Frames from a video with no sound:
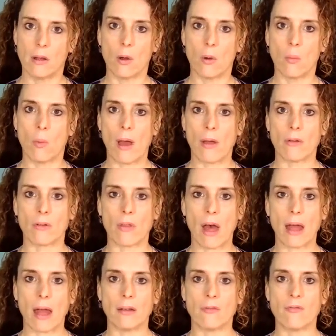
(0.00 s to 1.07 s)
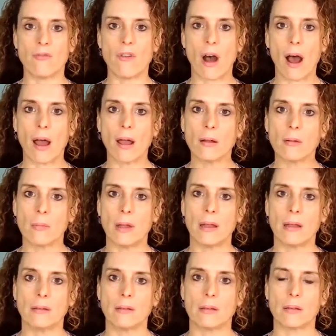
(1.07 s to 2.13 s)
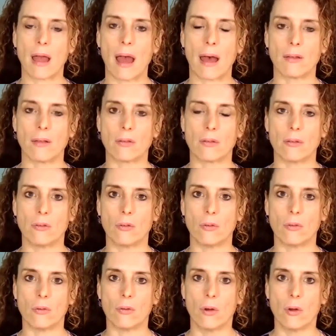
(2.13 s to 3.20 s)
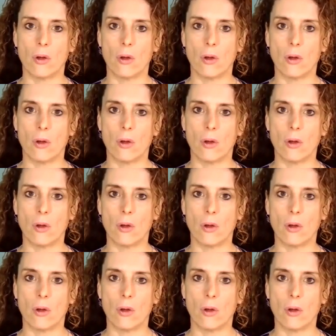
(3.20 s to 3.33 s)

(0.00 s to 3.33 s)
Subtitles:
whether that environment has to do